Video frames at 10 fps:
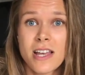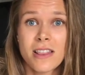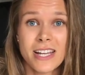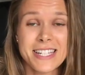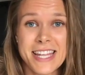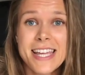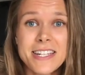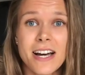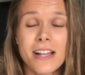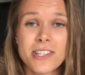like
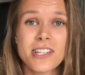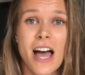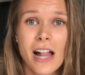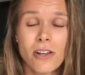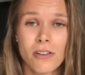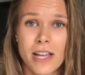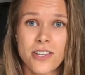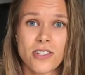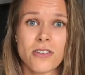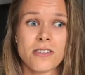data, was
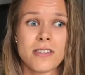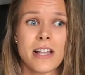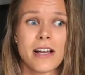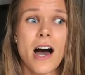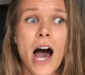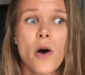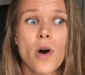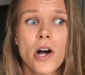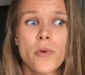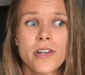calculations, like how
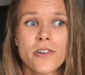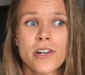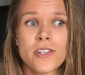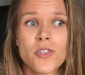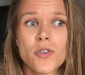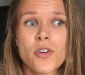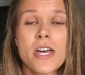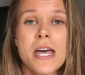are we going to